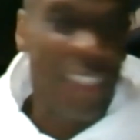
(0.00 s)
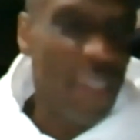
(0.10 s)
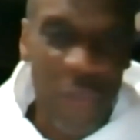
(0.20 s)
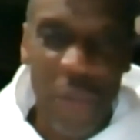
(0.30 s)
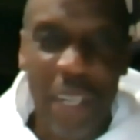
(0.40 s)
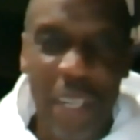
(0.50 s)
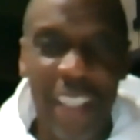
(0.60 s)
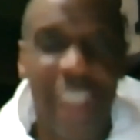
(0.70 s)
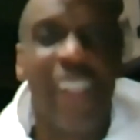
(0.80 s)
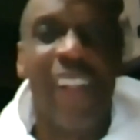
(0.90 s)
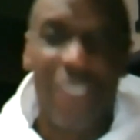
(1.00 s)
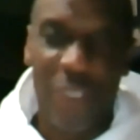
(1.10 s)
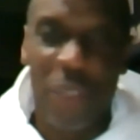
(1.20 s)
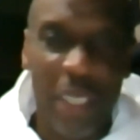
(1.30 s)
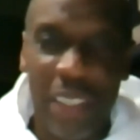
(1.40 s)
said, don't worry about it.
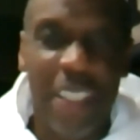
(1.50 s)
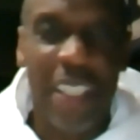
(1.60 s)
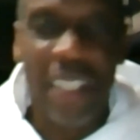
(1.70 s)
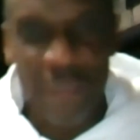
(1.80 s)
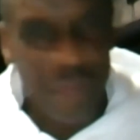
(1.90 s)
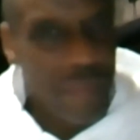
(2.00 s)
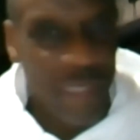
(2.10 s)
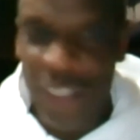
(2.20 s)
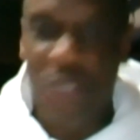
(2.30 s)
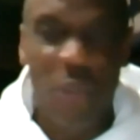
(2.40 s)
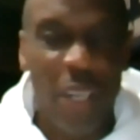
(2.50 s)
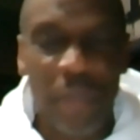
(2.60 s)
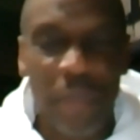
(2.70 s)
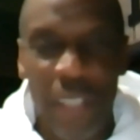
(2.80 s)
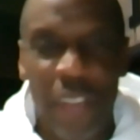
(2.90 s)
You're going to make a team. Just go out
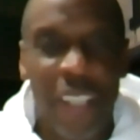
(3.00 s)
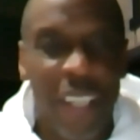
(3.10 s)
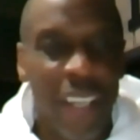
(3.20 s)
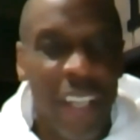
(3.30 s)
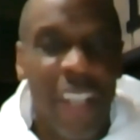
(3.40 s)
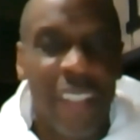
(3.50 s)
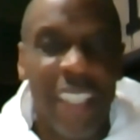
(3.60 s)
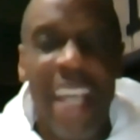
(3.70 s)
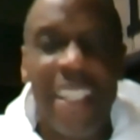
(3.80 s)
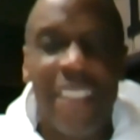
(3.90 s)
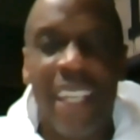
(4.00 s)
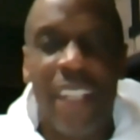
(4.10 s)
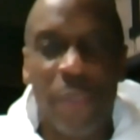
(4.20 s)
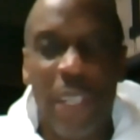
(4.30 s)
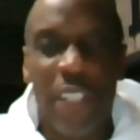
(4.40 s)
and pitch. The last day
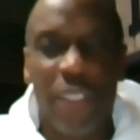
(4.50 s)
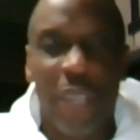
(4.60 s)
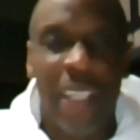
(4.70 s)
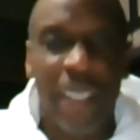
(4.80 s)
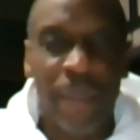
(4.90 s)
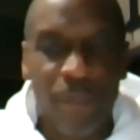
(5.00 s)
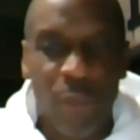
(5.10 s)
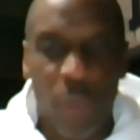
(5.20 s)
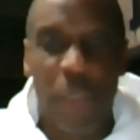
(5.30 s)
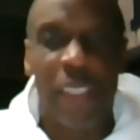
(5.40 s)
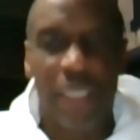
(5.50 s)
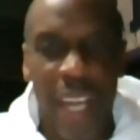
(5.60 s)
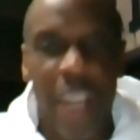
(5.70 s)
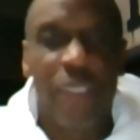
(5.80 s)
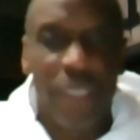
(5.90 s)
of spring training, we played the
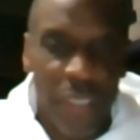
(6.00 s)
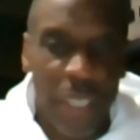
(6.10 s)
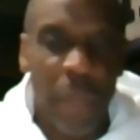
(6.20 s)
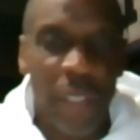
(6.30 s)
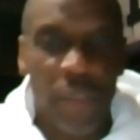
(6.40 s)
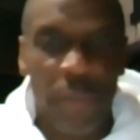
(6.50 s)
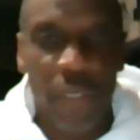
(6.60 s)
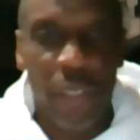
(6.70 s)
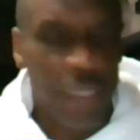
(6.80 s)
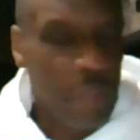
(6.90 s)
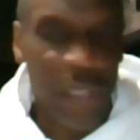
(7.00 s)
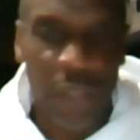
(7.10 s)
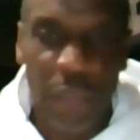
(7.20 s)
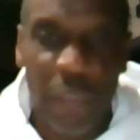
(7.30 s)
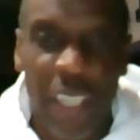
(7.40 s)
Tigers in St. Petersburg, top of
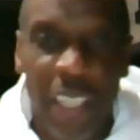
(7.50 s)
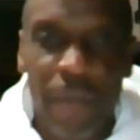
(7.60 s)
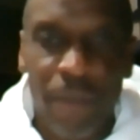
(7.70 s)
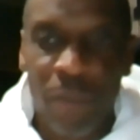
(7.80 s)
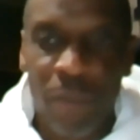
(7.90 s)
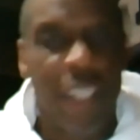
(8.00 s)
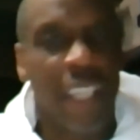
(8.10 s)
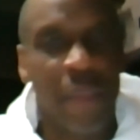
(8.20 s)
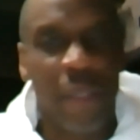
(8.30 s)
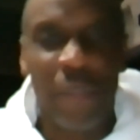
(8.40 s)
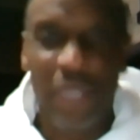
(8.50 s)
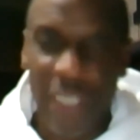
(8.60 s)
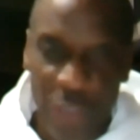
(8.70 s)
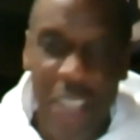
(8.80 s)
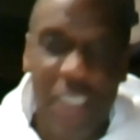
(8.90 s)
15. He came up and said,
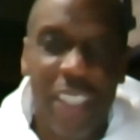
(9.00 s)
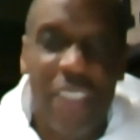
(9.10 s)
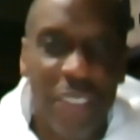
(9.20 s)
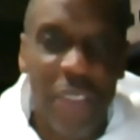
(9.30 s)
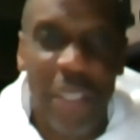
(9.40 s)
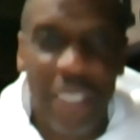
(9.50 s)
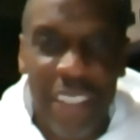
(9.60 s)
congratulations, you made